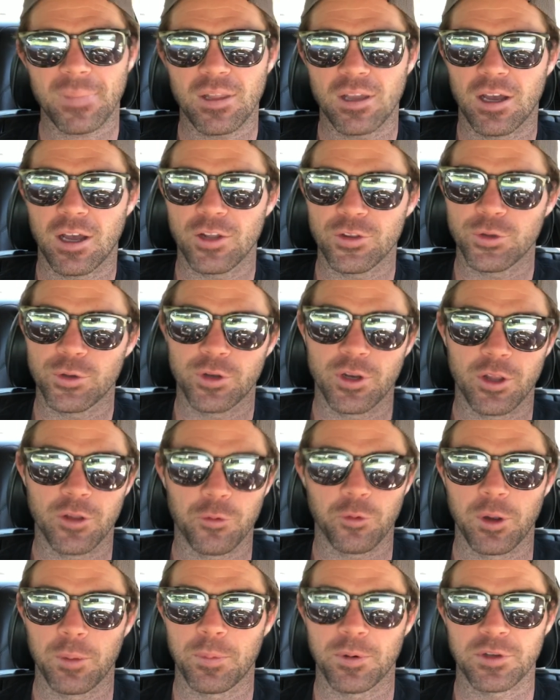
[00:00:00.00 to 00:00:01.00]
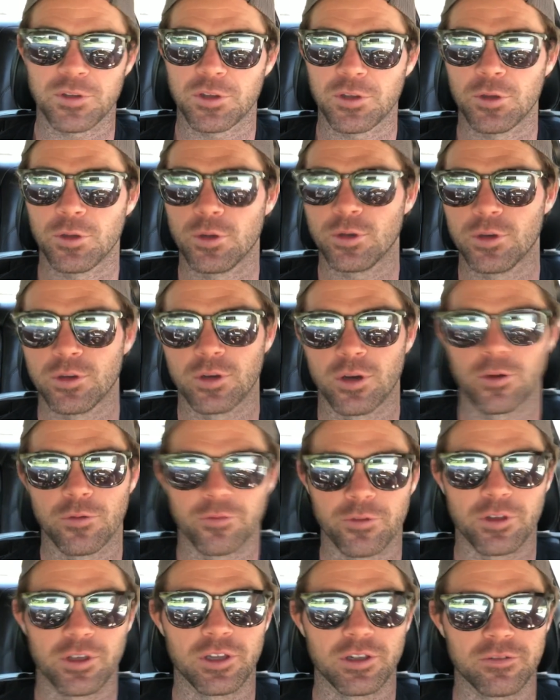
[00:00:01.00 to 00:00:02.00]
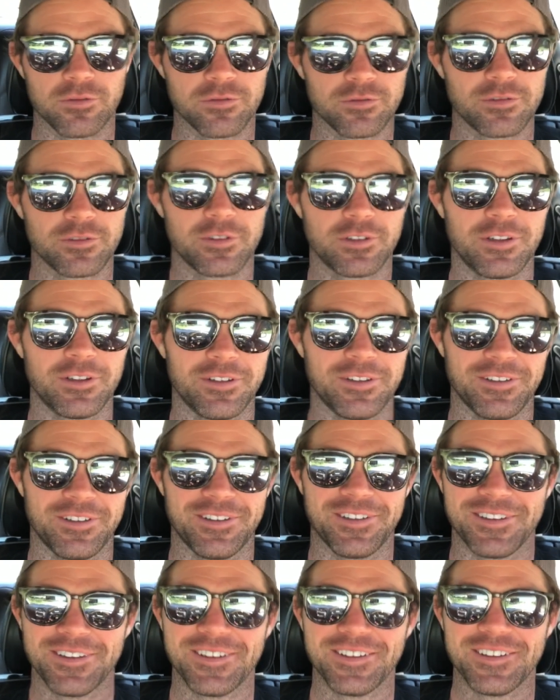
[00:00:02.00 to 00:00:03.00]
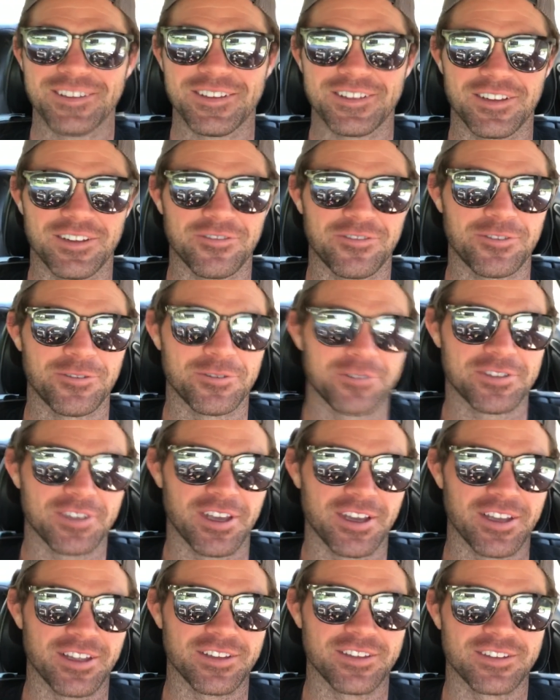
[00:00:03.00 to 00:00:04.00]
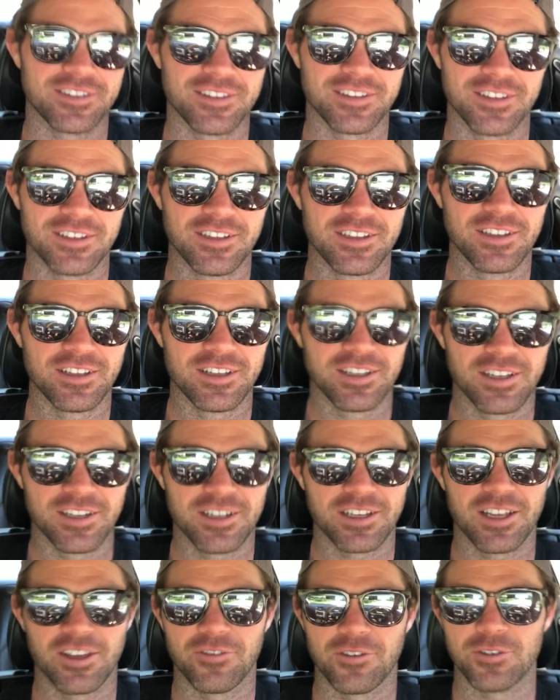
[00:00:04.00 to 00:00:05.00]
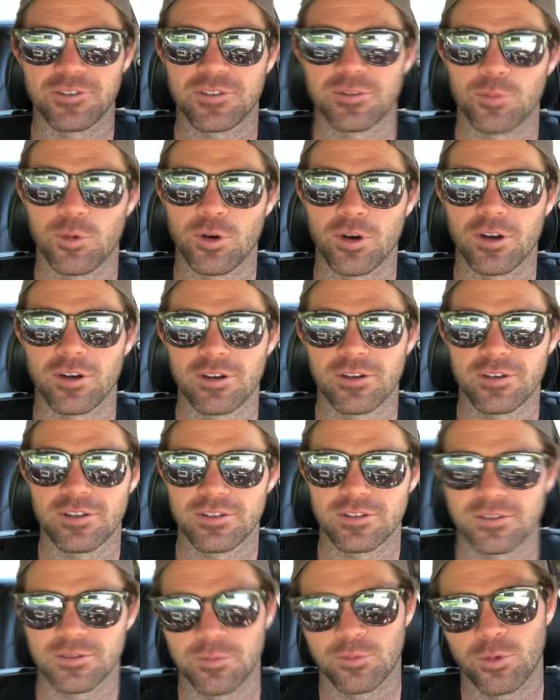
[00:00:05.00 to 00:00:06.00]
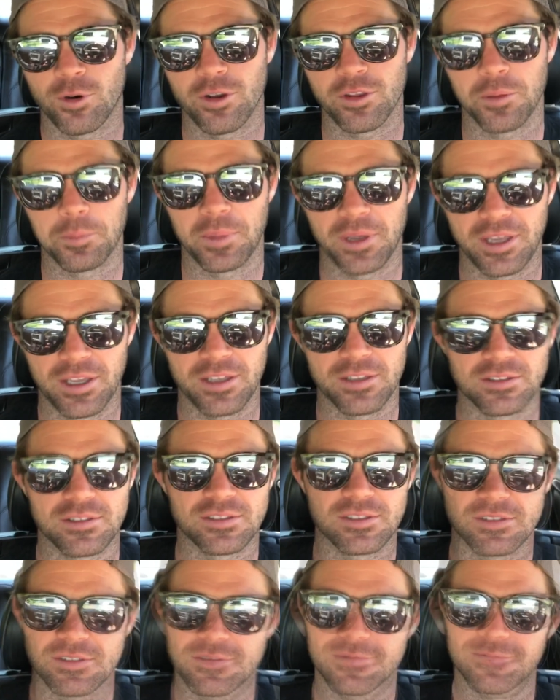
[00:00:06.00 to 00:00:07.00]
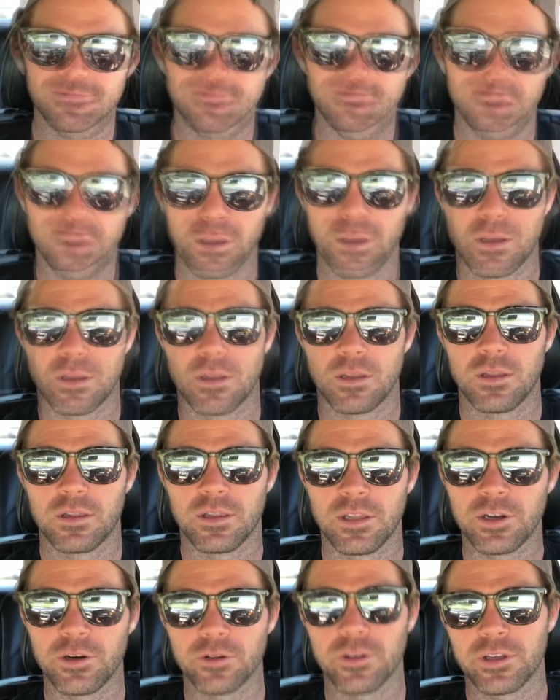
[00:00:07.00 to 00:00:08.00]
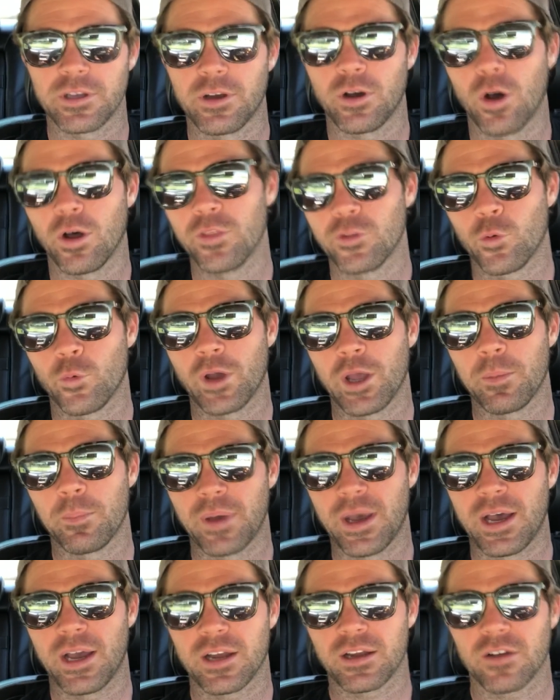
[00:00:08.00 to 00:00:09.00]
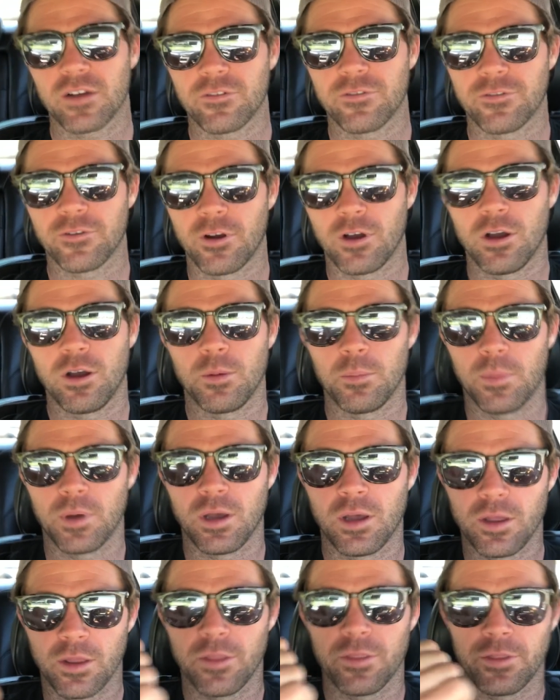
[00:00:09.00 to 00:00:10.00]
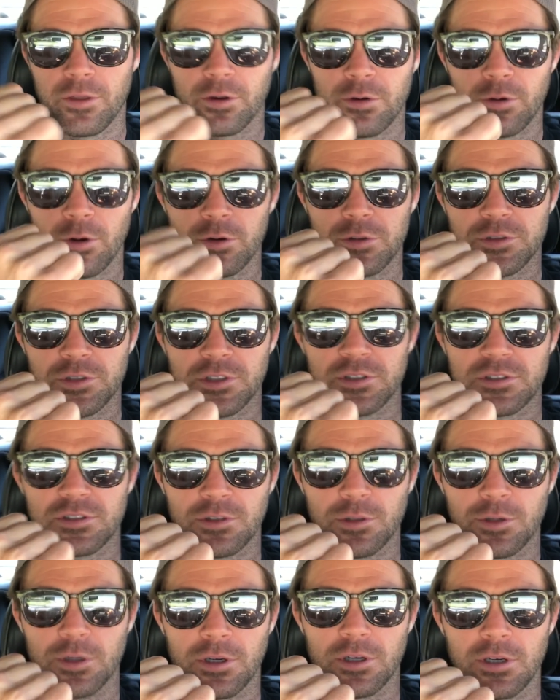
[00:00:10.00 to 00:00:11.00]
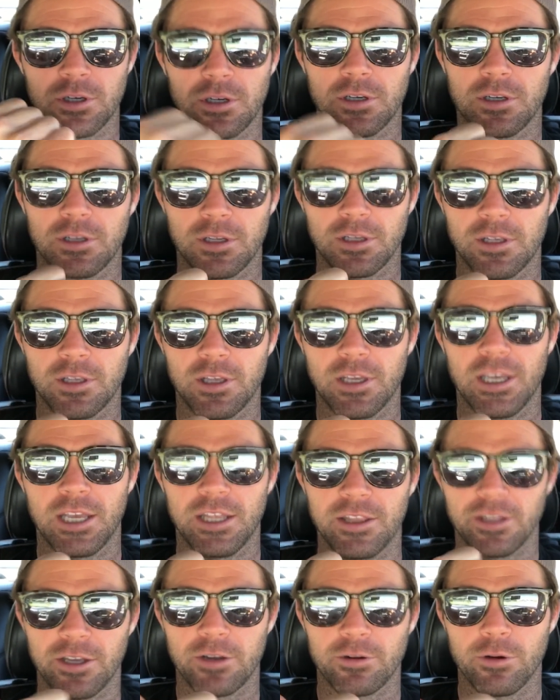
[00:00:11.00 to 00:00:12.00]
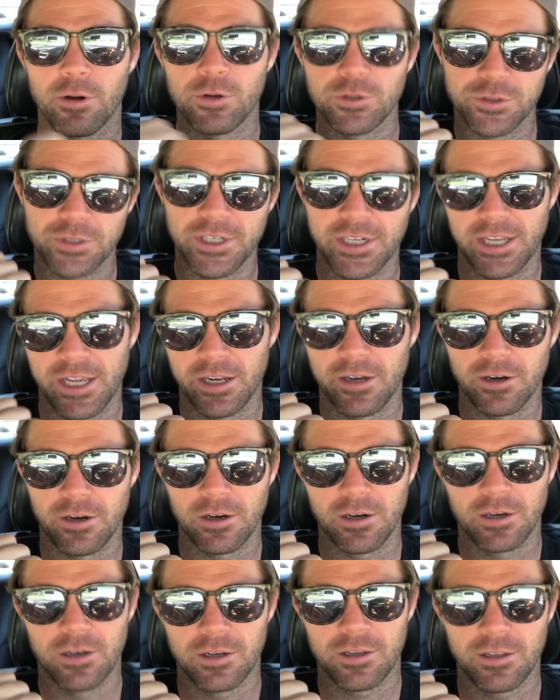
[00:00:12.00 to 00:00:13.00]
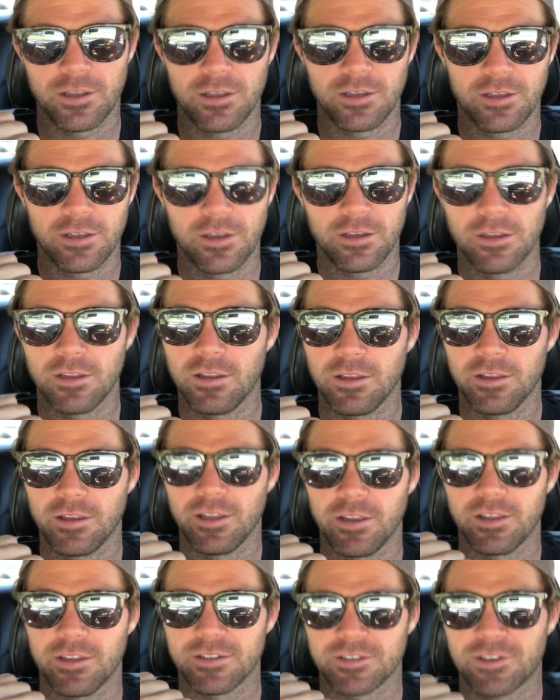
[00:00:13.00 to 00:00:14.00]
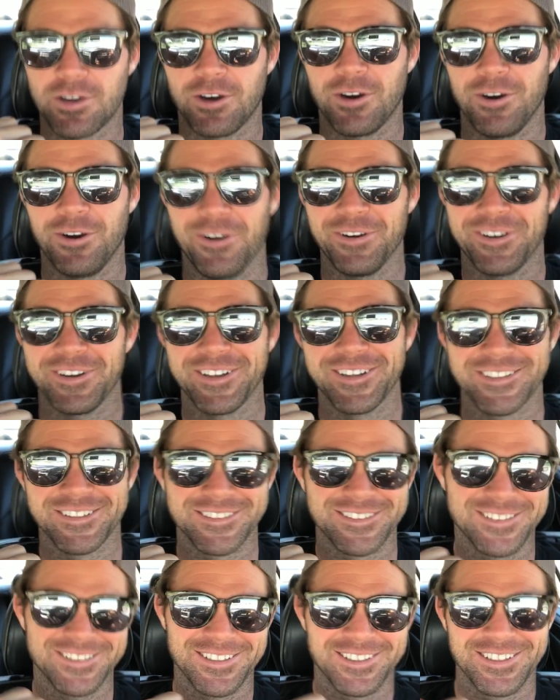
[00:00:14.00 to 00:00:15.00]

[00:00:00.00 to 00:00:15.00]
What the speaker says: I'll do another rip or two, hopefully in a few seconds, give you some more of the beans. Literally on the way back from the grocery store, in the grocery getter that this car is,